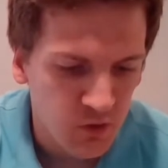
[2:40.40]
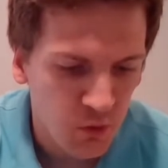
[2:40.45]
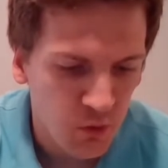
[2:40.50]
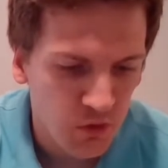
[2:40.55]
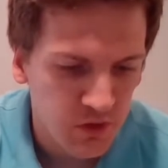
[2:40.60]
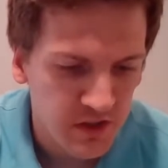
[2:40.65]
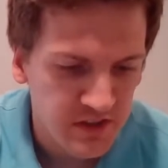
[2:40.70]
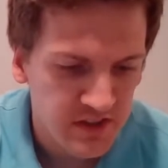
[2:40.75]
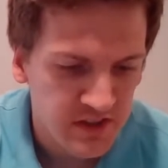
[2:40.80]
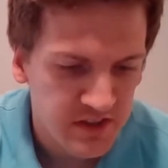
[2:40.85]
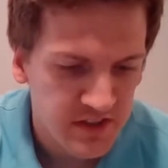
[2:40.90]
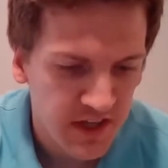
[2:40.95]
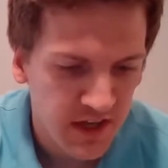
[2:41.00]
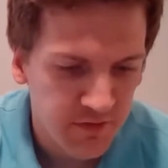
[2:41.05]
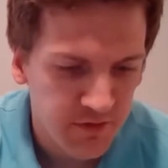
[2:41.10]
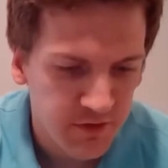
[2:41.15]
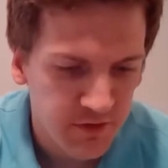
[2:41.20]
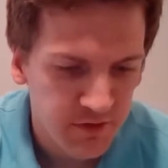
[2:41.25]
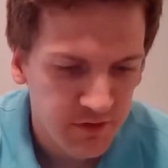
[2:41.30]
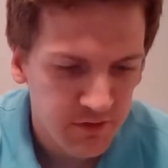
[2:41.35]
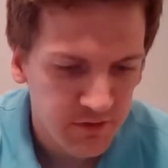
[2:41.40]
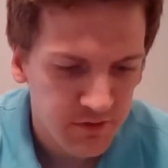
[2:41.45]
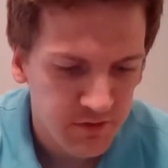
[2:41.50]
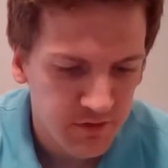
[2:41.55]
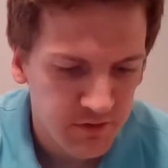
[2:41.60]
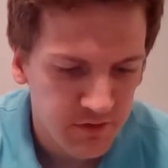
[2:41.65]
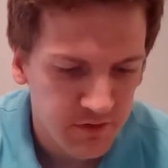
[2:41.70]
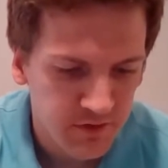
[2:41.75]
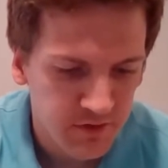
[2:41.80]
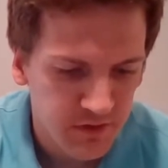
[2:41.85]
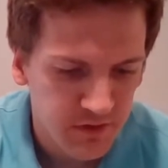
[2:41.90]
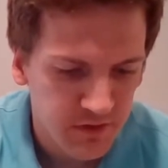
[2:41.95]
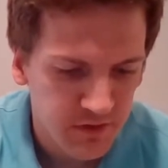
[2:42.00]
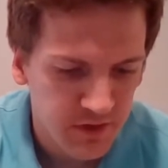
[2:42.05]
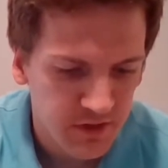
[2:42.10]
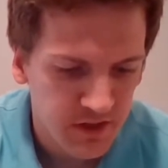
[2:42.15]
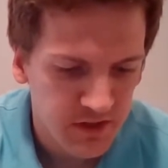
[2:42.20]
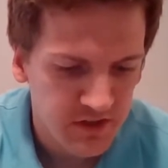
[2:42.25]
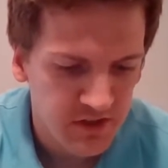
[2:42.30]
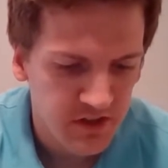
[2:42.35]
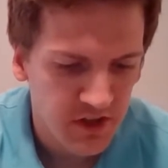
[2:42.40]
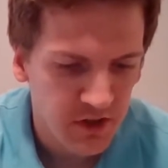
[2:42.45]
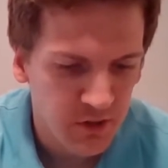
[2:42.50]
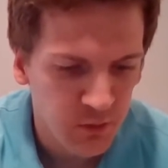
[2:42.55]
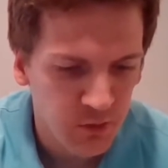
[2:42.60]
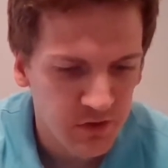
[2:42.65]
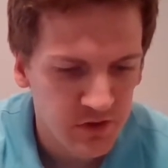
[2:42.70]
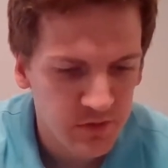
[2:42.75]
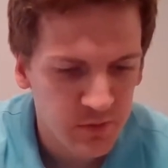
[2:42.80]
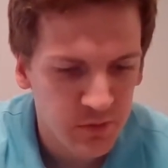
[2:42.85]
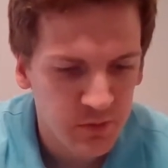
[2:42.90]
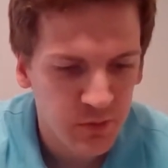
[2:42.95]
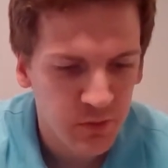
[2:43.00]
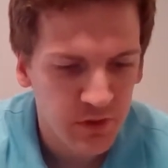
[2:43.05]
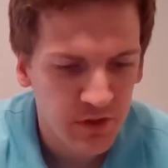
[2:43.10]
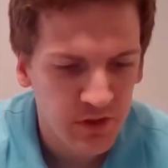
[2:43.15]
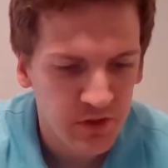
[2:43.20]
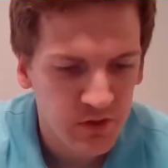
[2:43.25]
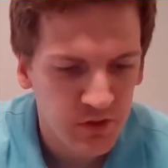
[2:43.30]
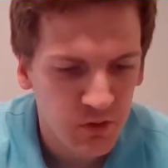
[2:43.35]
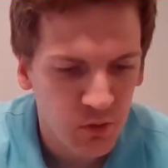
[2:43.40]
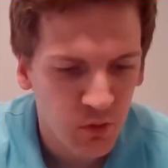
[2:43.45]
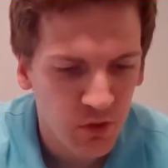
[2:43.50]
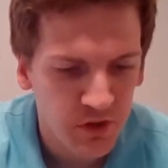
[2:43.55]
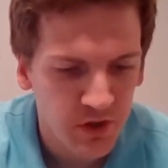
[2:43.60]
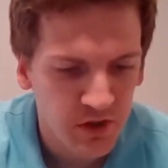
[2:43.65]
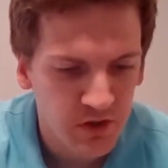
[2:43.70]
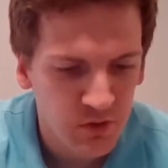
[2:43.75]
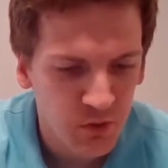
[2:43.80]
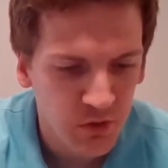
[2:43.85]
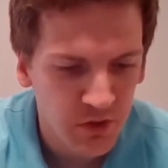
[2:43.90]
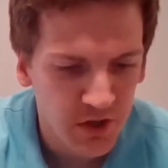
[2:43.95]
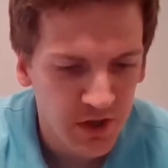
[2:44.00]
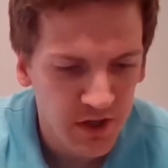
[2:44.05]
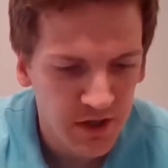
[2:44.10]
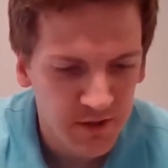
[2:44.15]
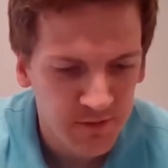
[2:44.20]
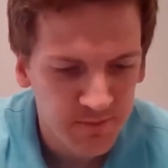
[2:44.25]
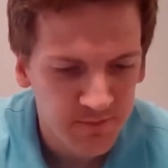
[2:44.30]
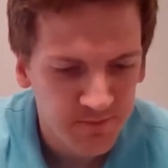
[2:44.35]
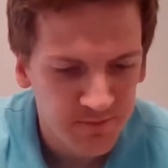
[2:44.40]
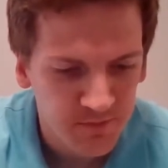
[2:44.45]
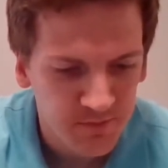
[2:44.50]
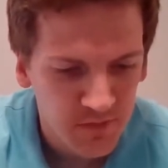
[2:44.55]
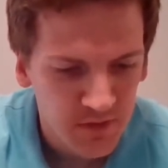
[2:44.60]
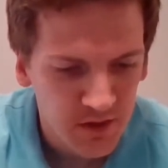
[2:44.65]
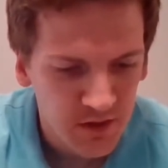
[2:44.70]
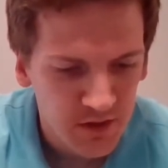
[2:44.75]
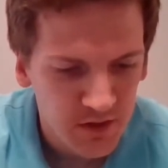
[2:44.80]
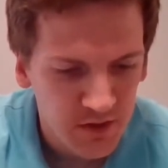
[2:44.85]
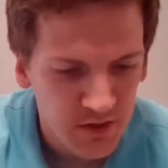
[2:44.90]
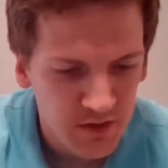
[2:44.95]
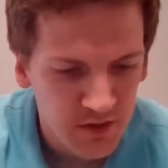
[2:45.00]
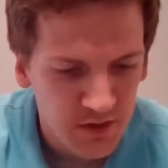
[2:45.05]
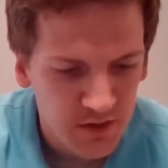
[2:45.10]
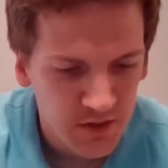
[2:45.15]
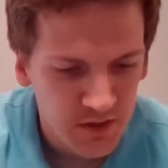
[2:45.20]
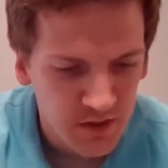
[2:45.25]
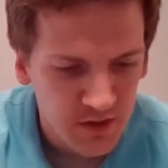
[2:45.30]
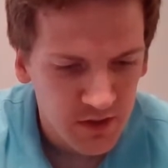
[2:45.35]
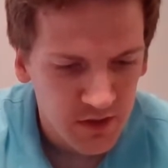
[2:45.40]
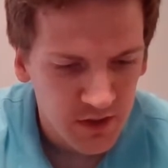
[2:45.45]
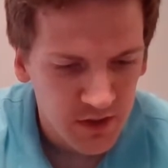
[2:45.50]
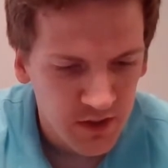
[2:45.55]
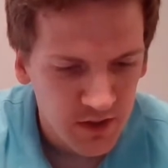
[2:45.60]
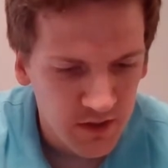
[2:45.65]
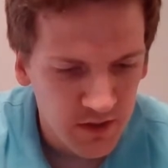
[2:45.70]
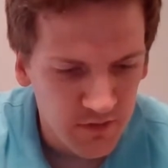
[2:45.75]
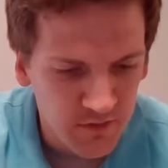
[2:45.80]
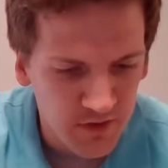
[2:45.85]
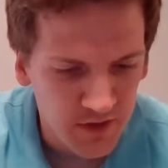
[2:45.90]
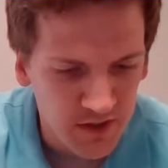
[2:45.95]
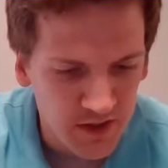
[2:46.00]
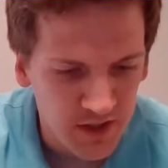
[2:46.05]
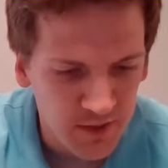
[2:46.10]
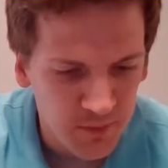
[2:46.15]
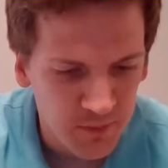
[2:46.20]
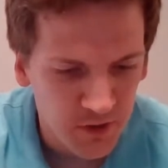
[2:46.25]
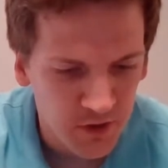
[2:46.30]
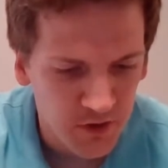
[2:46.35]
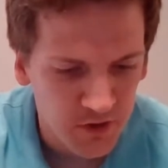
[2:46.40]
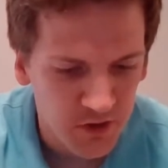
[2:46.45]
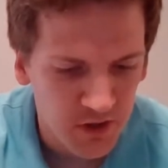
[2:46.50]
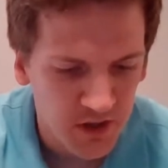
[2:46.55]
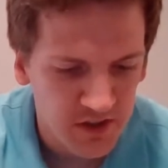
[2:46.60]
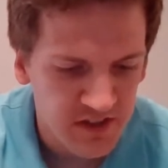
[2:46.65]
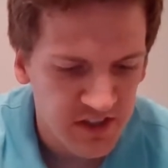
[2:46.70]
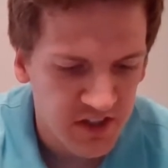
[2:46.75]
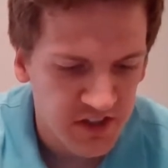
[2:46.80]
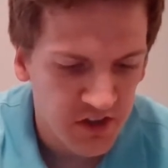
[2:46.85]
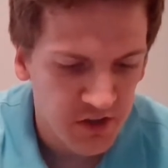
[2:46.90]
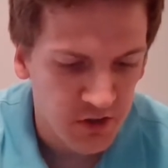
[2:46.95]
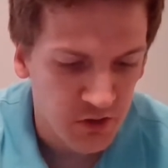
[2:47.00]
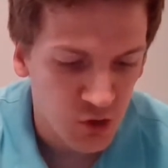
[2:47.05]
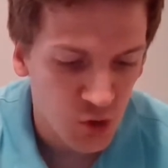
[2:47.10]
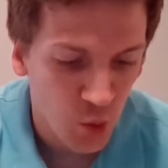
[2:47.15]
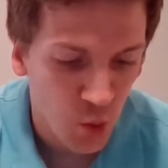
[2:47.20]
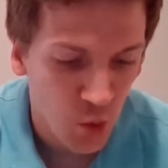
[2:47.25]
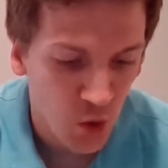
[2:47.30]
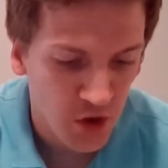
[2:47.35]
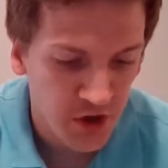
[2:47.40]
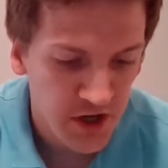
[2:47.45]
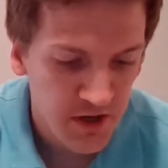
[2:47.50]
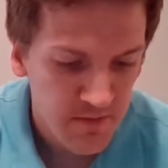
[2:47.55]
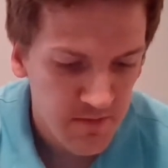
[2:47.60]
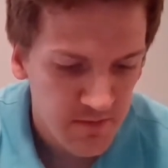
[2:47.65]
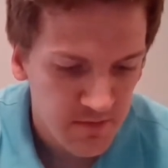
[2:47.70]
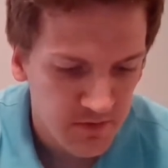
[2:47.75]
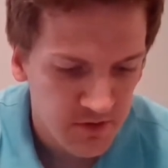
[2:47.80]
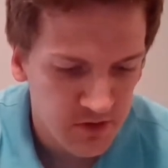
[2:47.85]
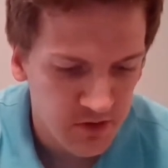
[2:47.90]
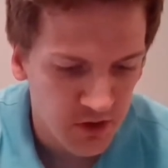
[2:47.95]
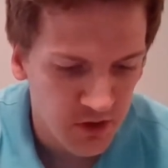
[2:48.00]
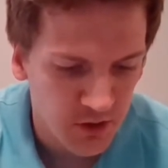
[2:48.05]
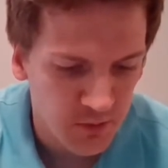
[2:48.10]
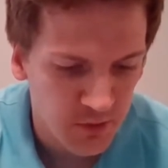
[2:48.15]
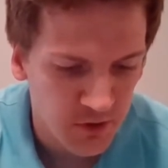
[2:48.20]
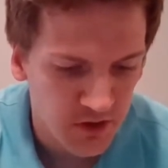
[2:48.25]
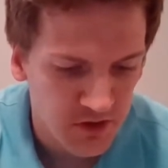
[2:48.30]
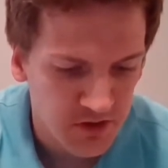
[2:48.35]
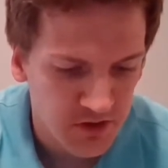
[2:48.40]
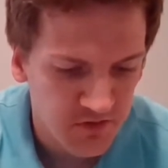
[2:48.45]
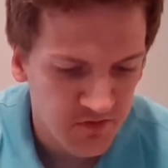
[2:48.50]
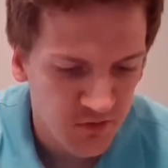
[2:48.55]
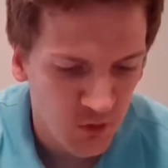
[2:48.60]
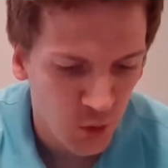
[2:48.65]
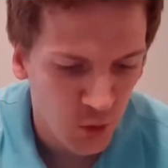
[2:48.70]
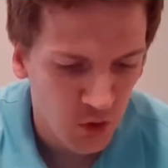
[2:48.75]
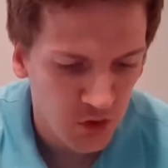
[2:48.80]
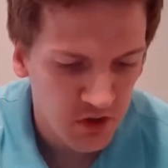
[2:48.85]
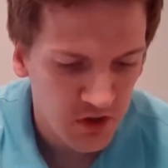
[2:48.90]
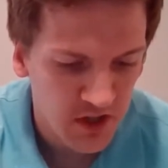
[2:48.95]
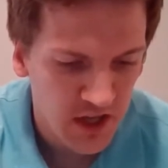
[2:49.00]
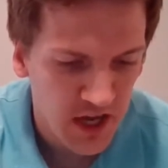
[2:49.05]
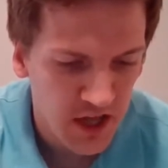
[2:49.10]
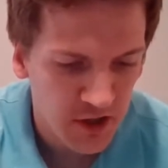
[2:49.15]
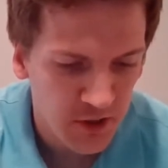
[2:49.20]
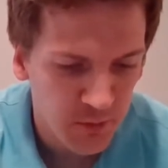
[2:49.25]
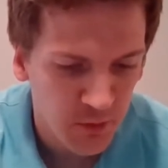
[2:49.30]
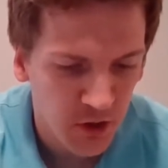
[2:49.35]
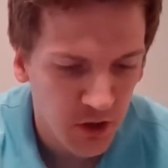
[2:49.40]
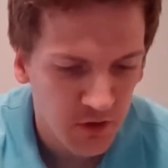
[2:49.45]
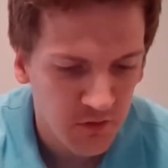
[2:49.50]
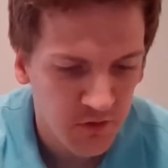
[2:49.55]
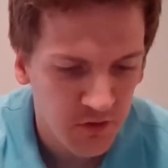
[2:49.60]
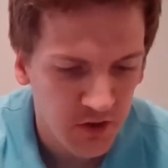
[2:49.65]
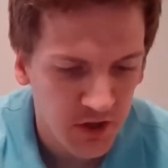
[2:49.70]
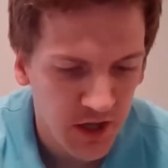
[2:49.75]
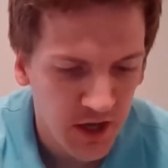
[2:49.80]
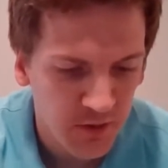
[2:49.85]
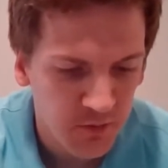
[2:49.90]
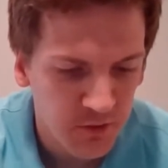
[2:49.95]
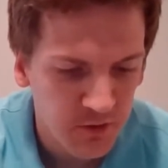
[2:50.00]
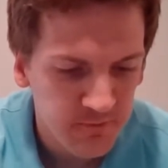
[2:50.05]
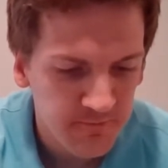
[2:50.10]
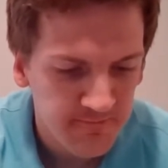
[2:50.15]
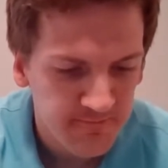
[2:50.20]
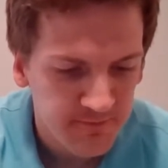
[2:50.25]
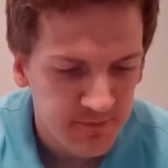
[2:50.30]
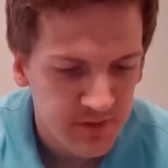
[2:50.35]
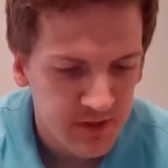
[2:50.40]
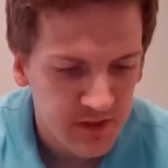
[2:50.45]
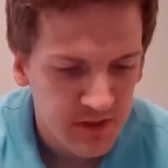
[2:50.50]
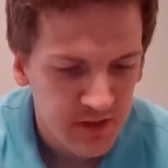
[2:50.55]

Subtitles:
27 is another one that's between 20 and 28. If I keep looking through, I see another 20. So I'll put 4th tally mark for that one.